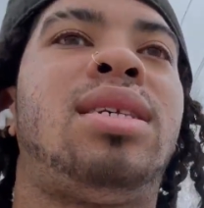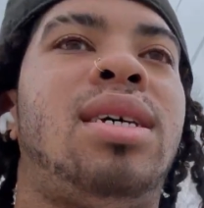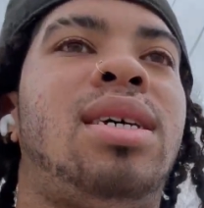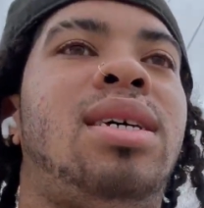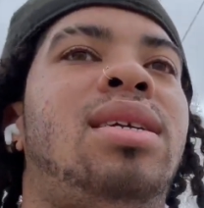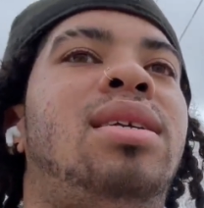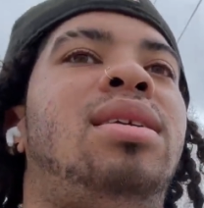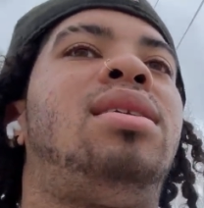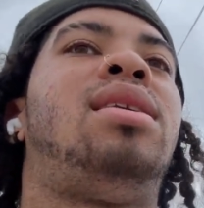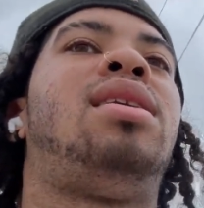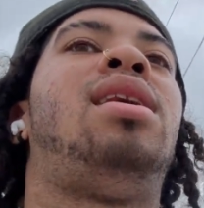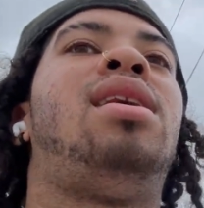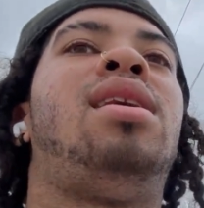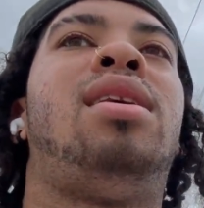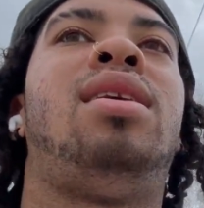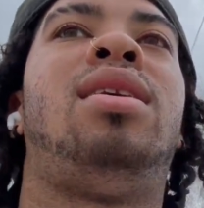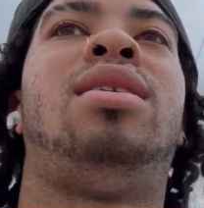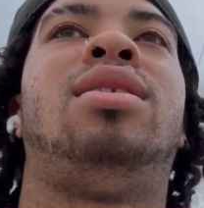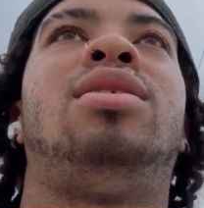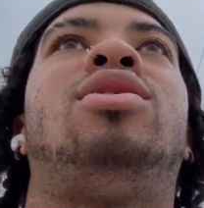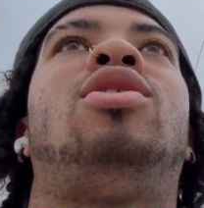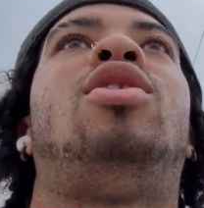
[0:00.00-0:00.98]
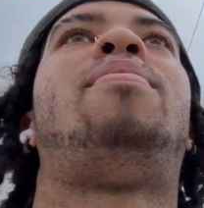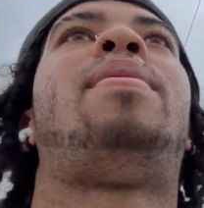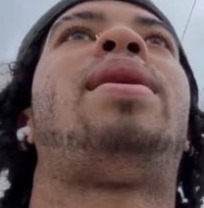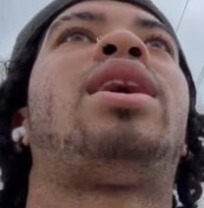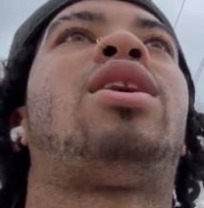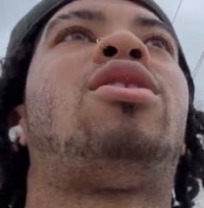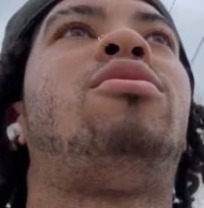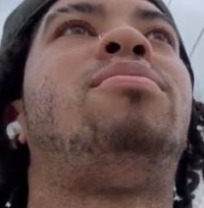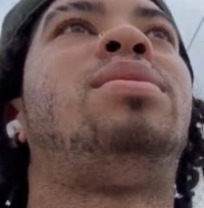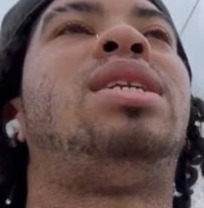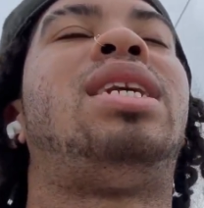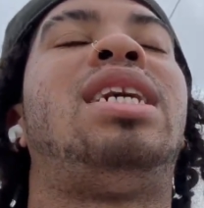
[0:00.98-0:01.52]
and go back
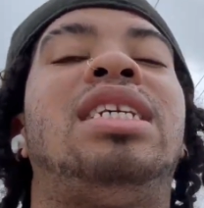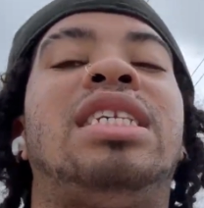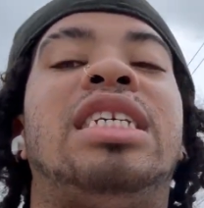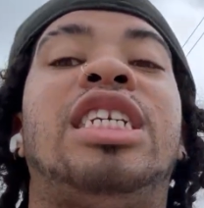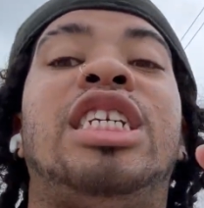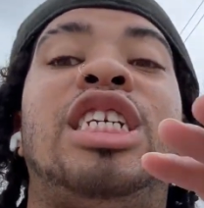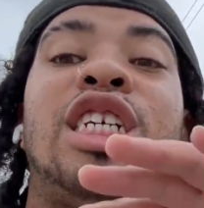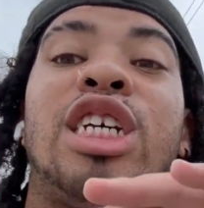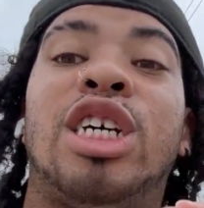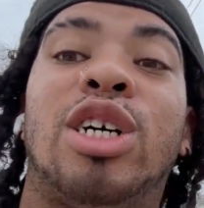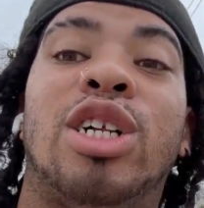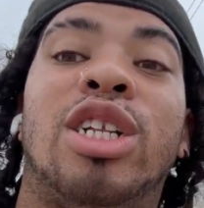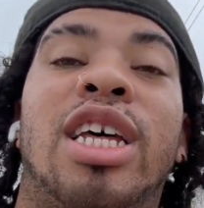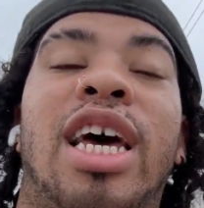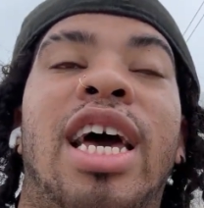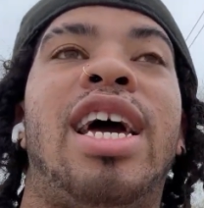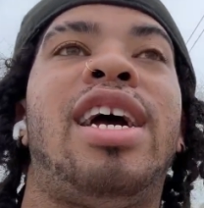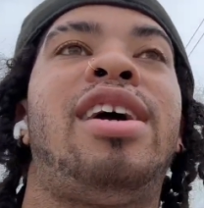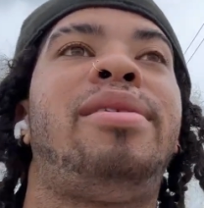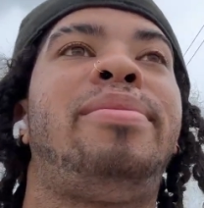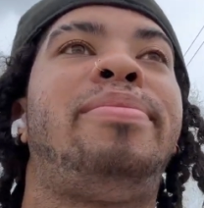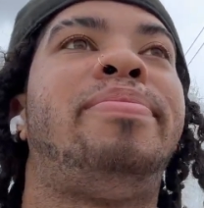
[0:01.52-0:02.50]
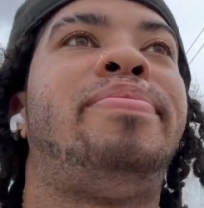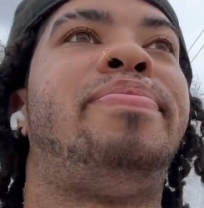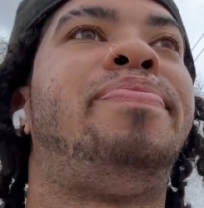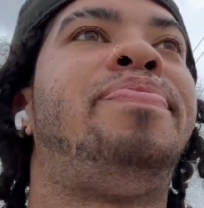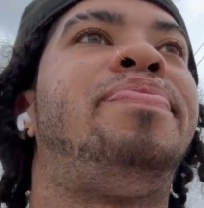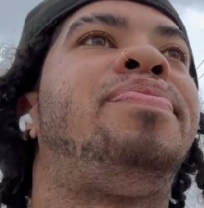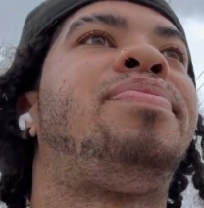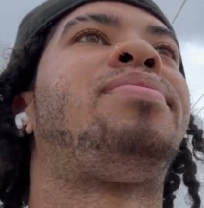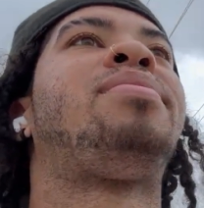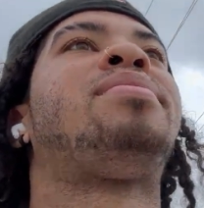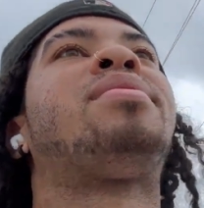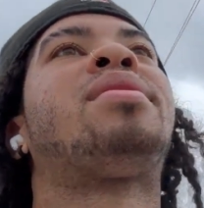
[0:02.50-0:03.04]
home. Today's a chill day,
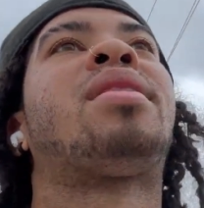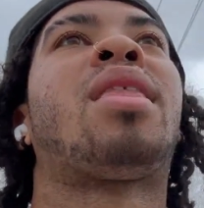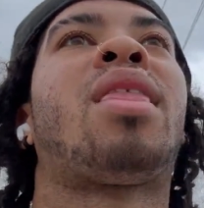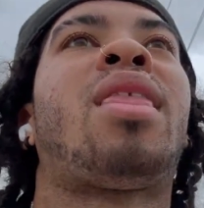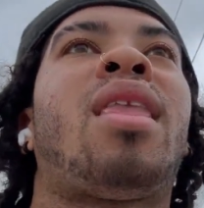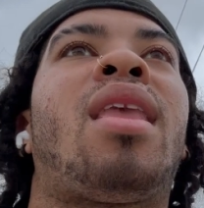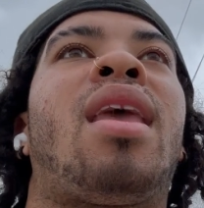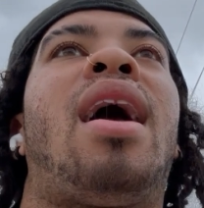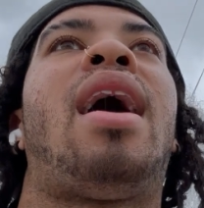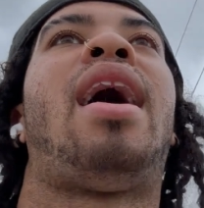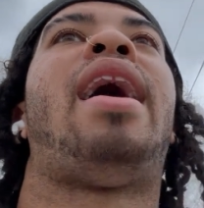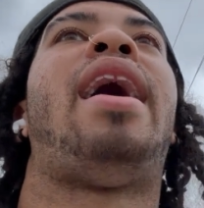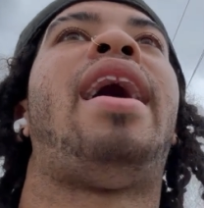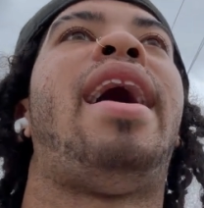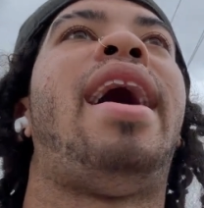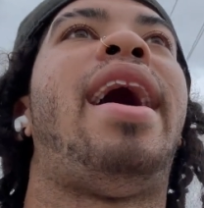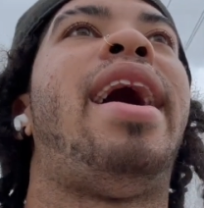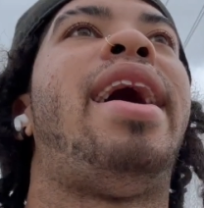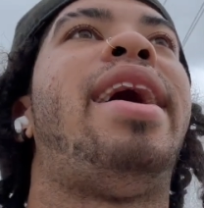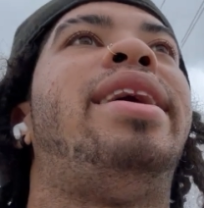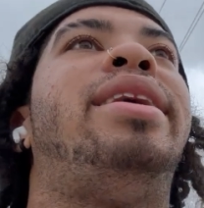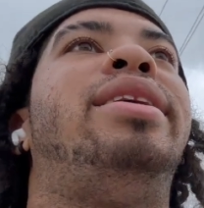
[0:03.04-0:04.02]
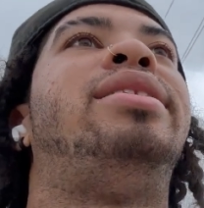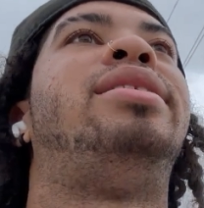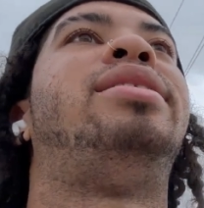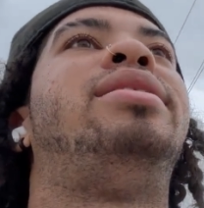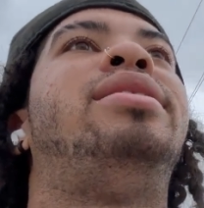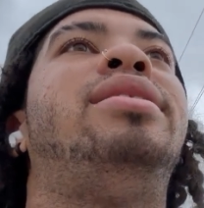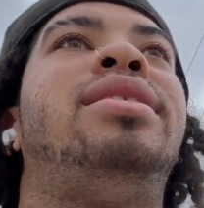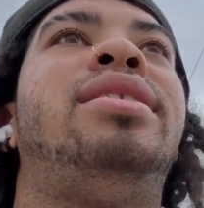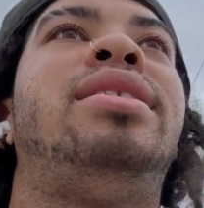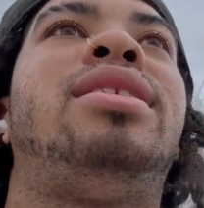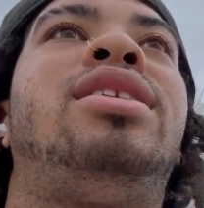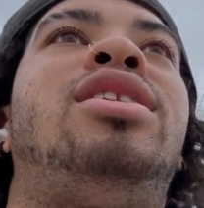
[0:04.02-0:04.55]
and
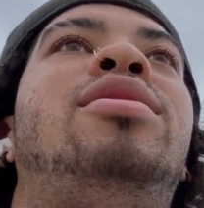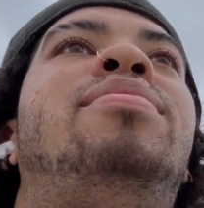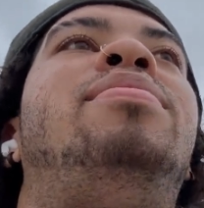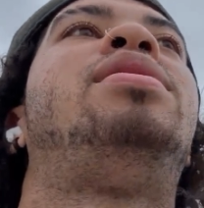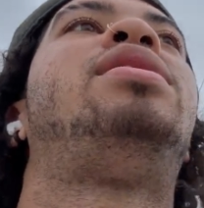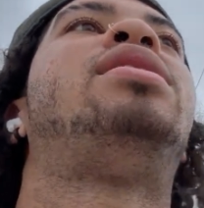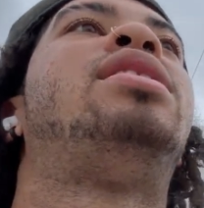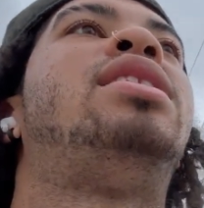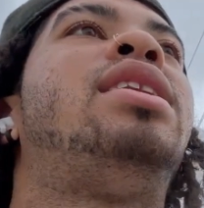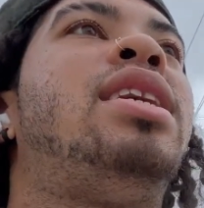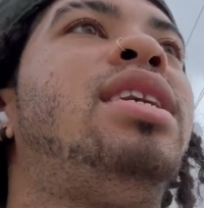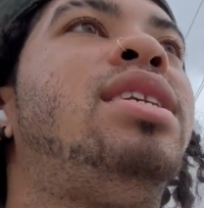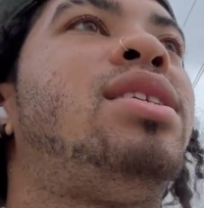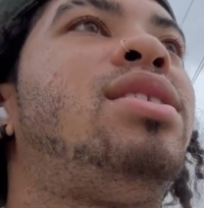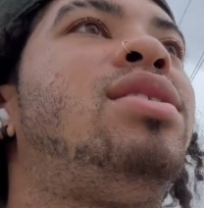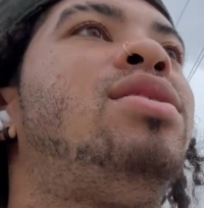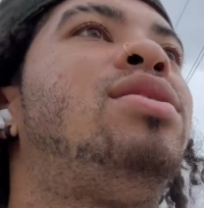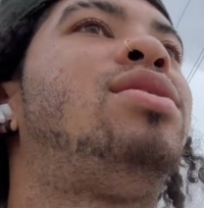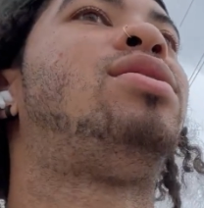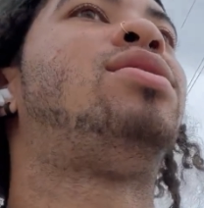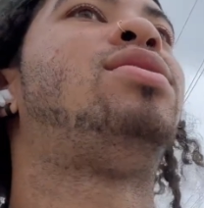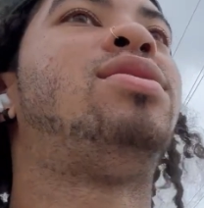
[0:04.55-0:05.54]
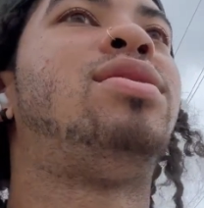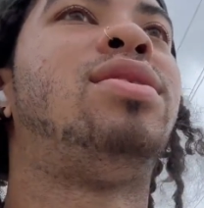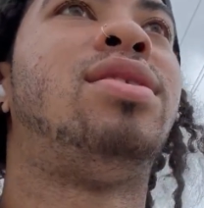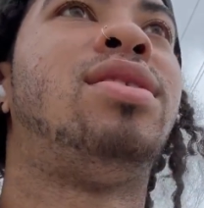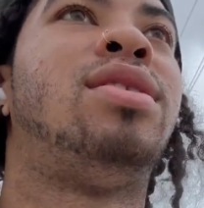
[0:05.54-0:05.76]
it should be a nice little